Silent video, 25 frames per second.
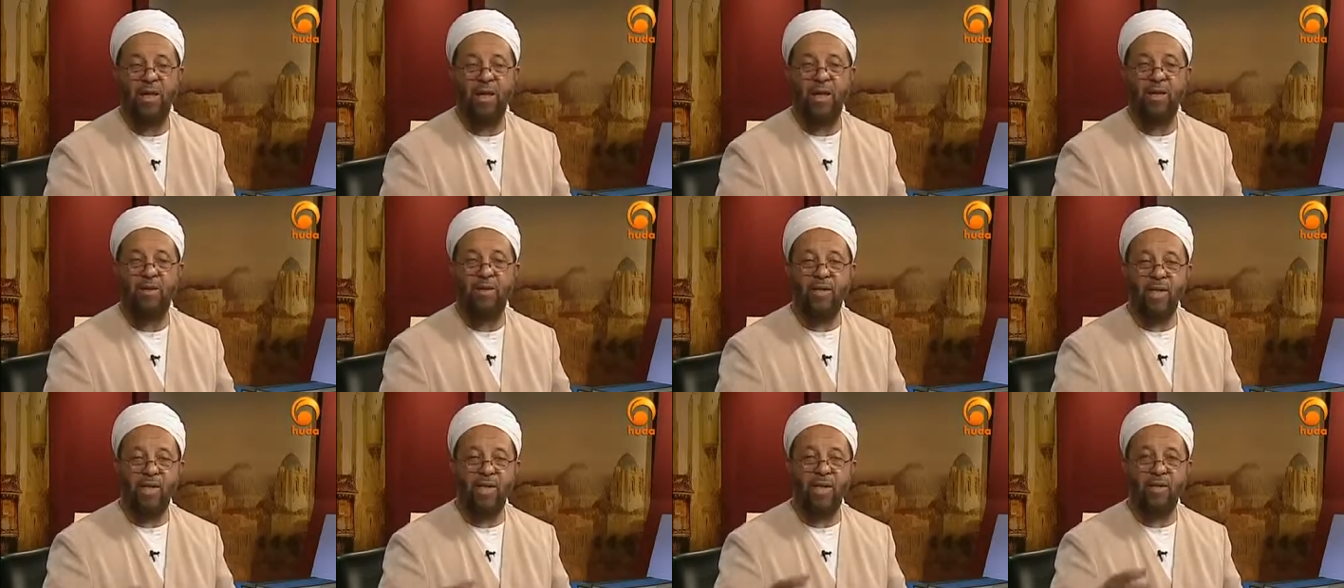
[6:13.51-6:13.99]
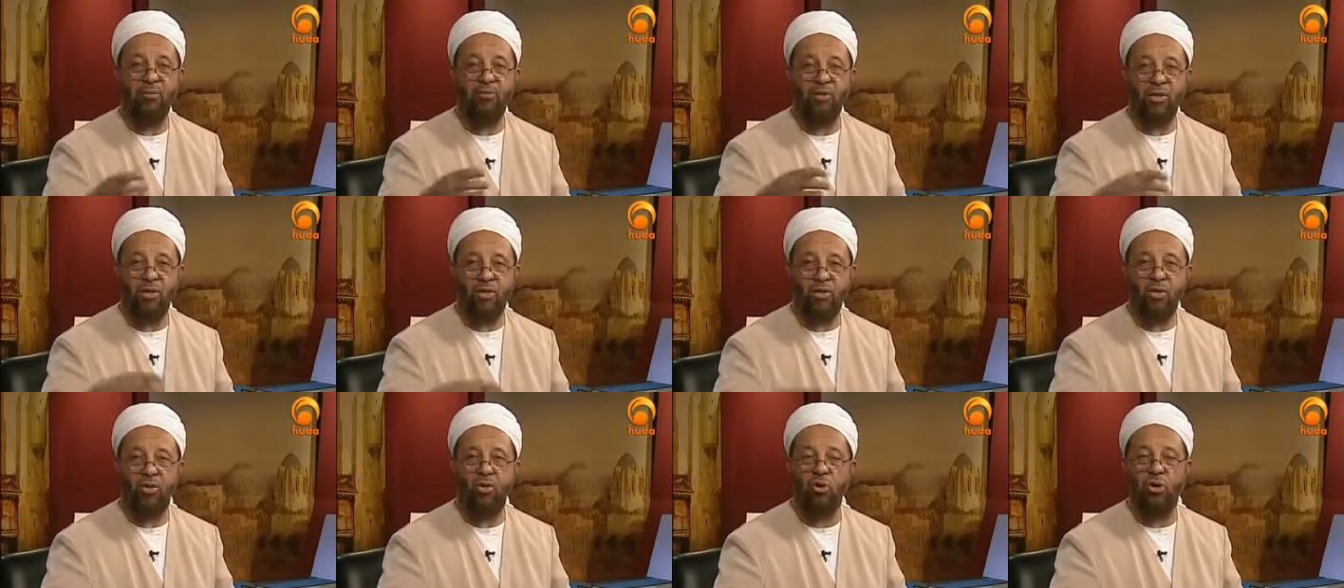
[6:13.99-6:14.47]
and then he
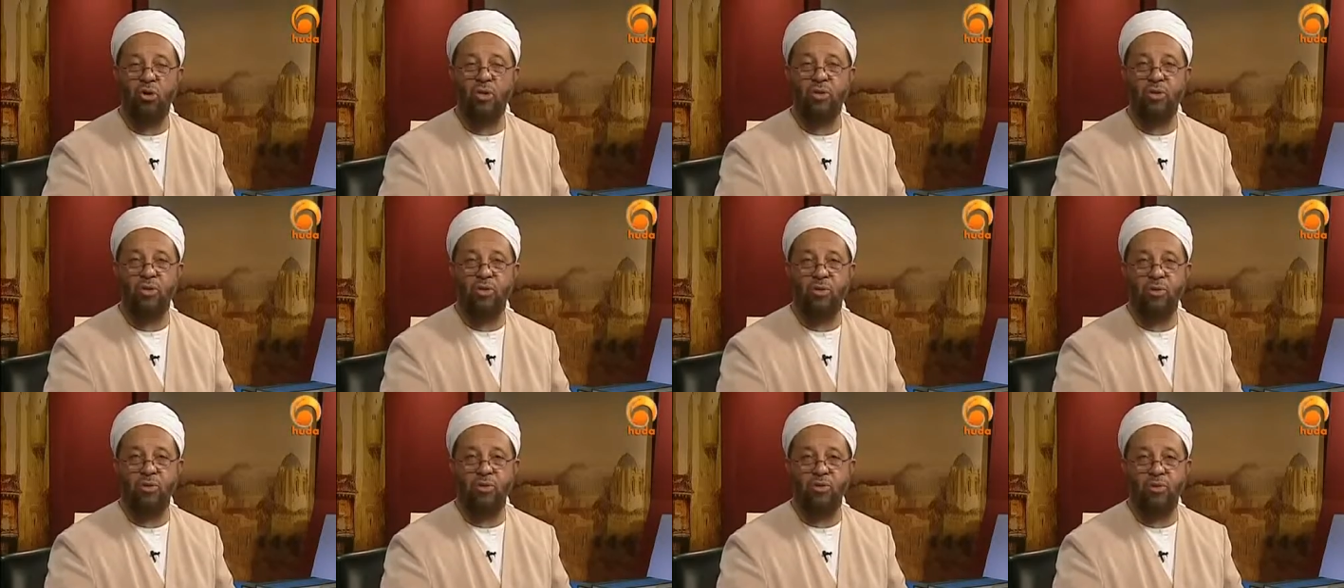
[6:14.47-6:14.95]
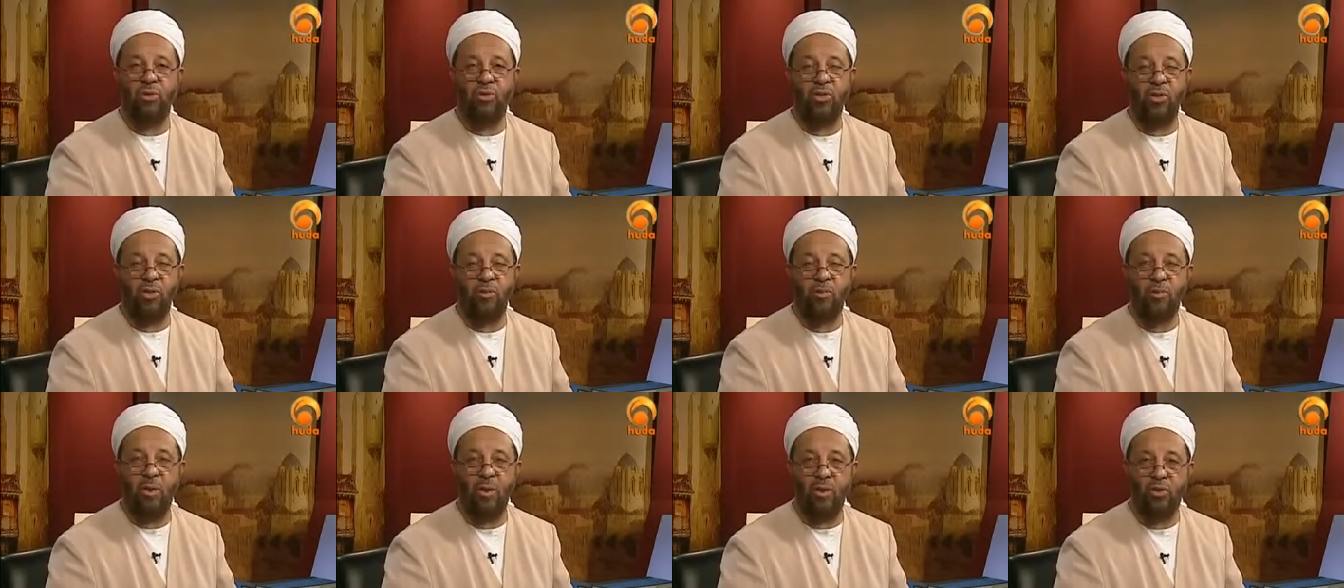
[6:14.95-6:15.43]
returned to
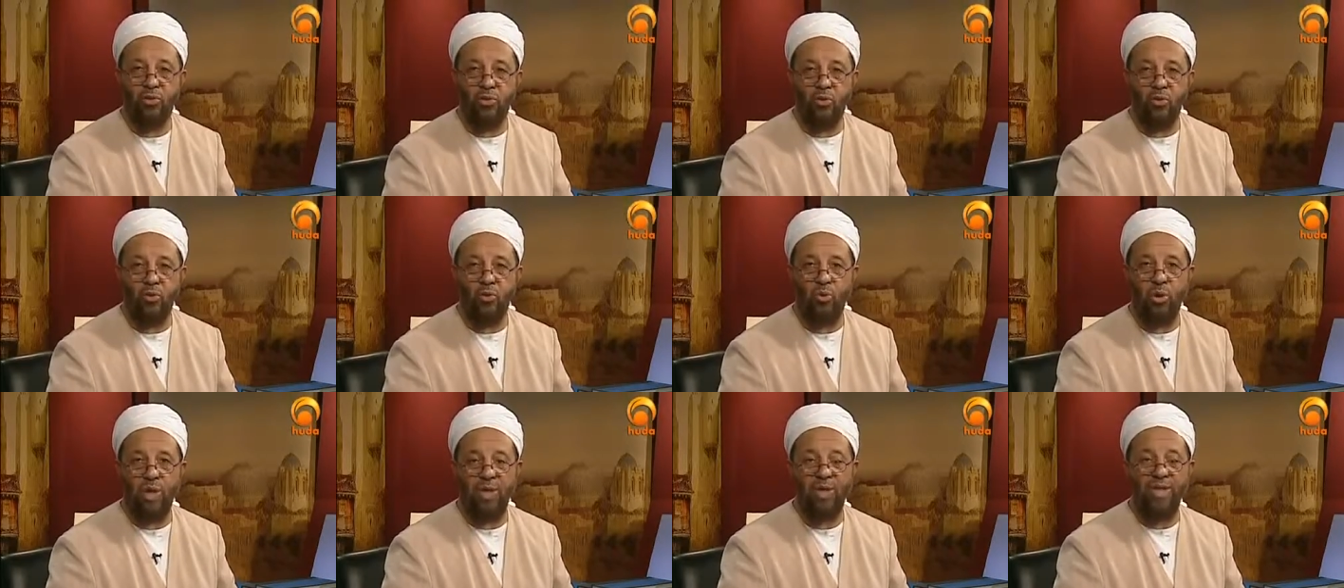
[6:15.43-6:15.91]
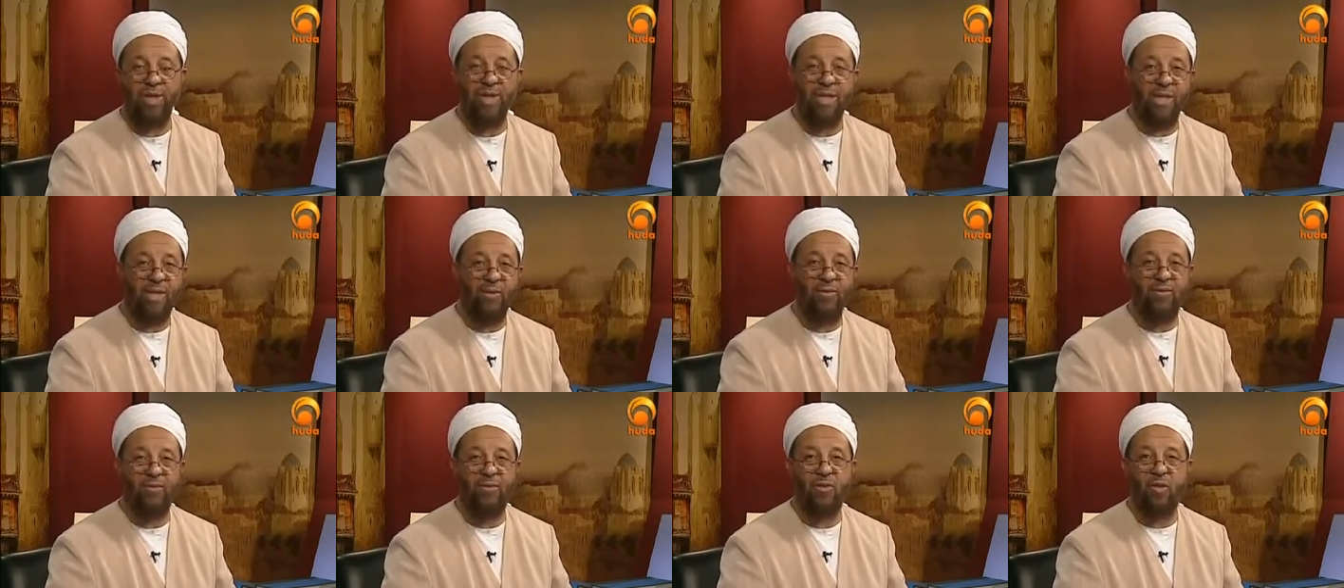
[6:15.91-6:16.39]
Timbuktu and he
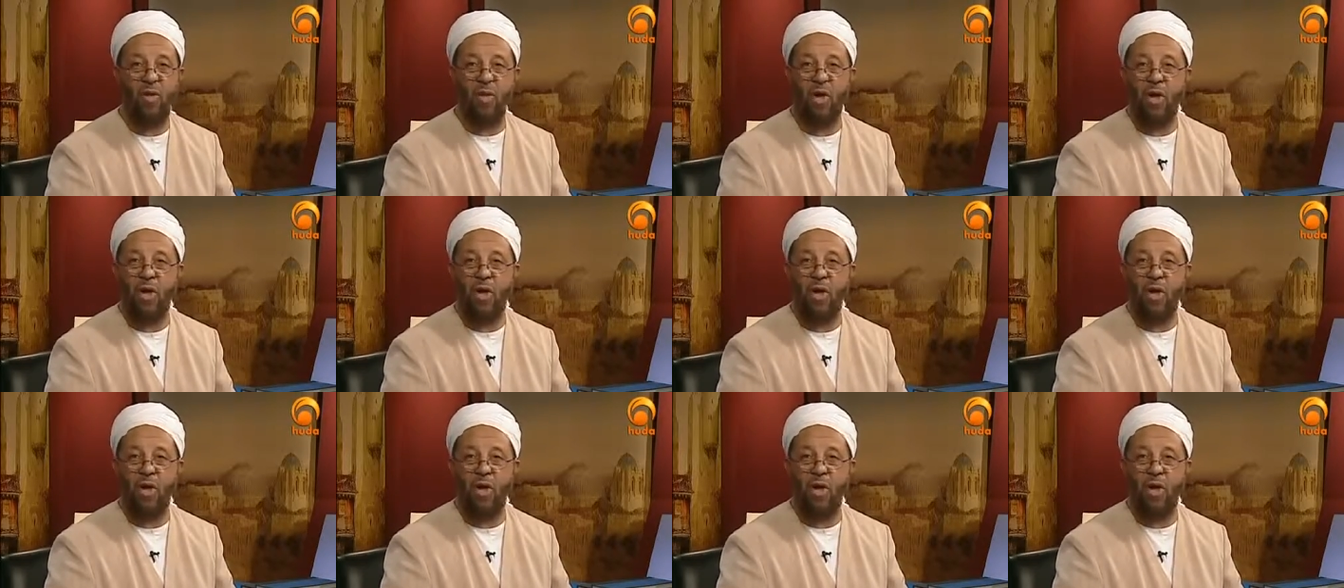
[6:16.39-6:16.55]
lived